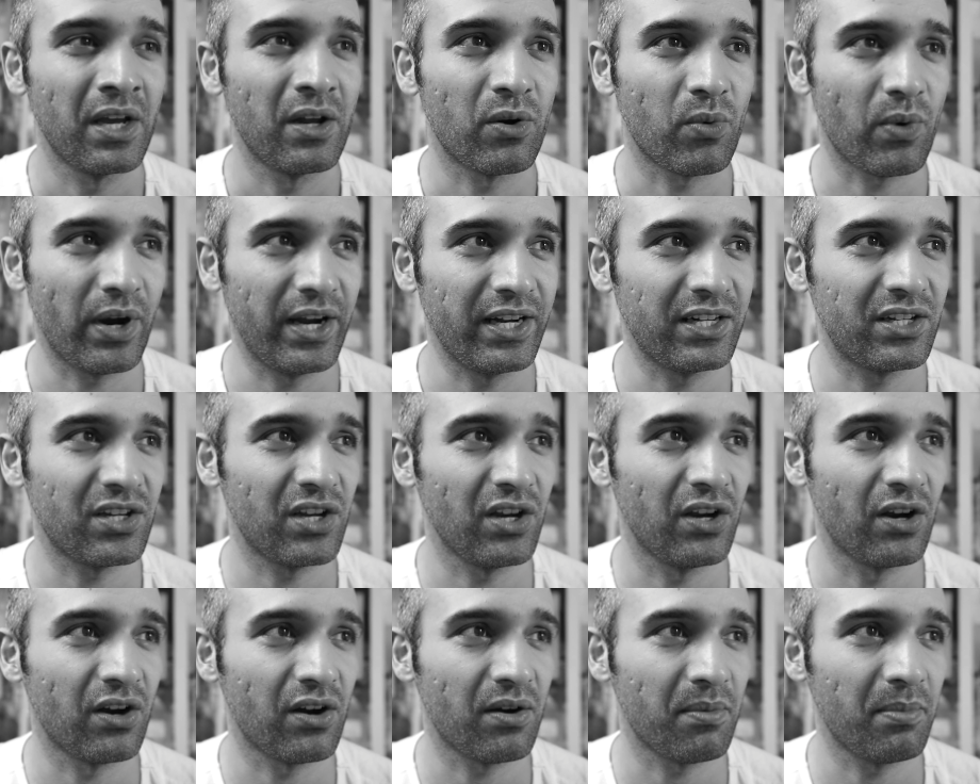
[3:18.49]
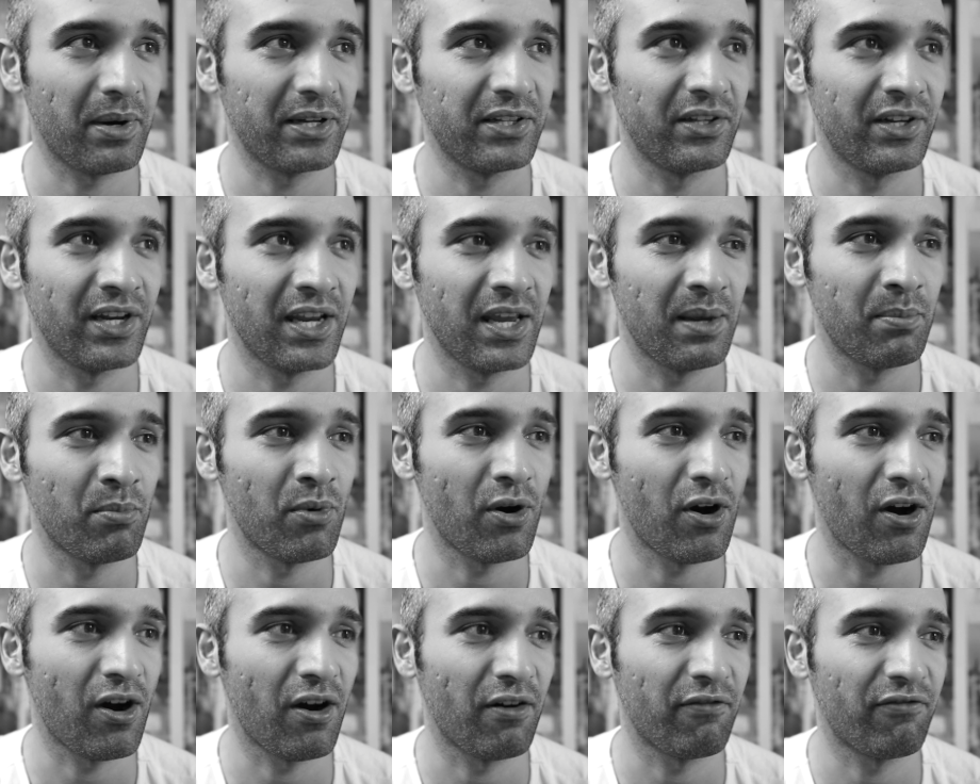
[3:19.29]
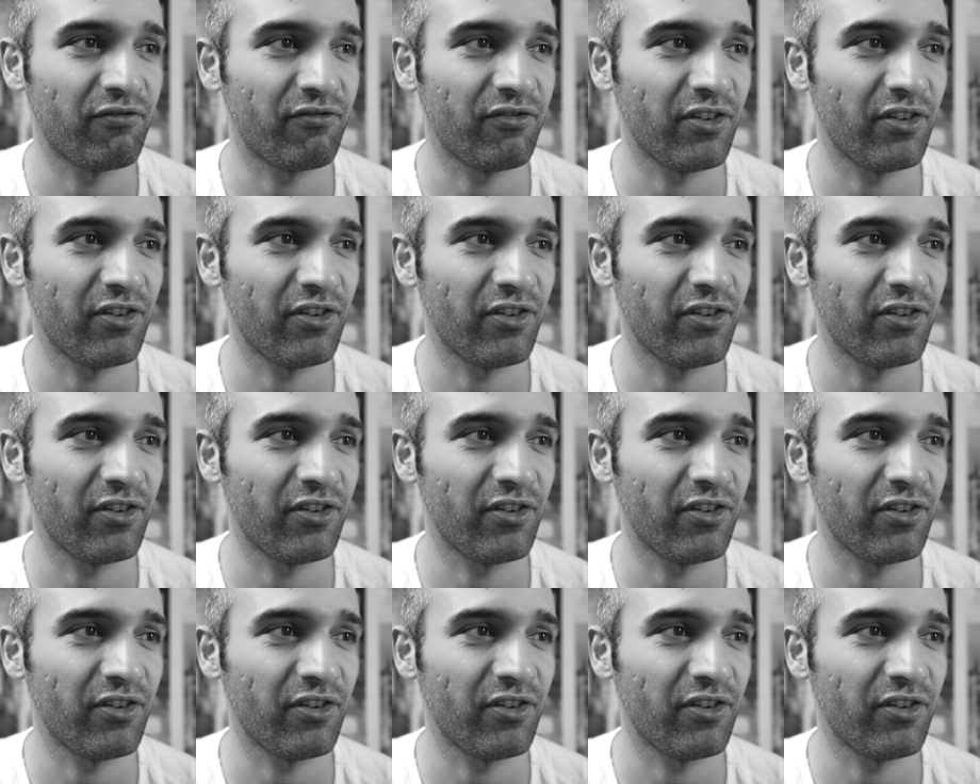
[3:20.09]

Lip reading: right here by the name of